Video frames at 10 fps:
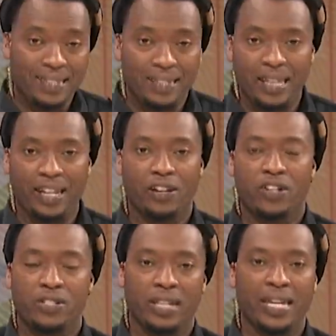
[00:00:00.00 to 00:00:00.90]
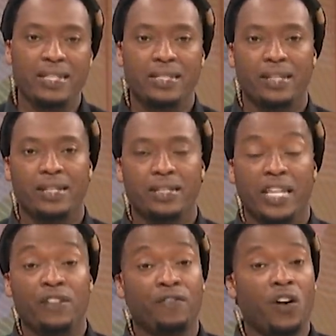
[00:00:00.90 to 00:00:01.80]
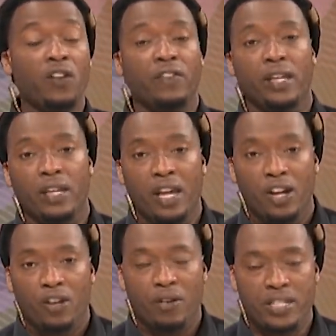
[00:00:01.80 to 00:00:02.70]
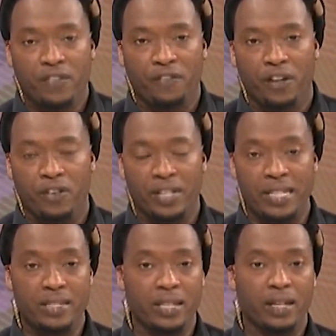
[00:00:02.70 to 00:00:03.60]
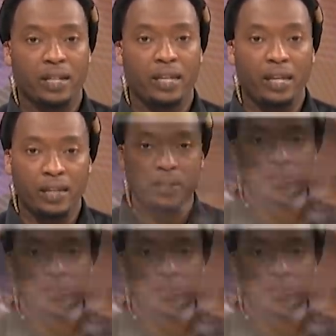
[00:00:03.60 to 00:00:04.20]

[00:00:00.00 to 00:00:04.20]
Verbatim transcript: in the haircutting incident involving Rastafarian and Nzinga King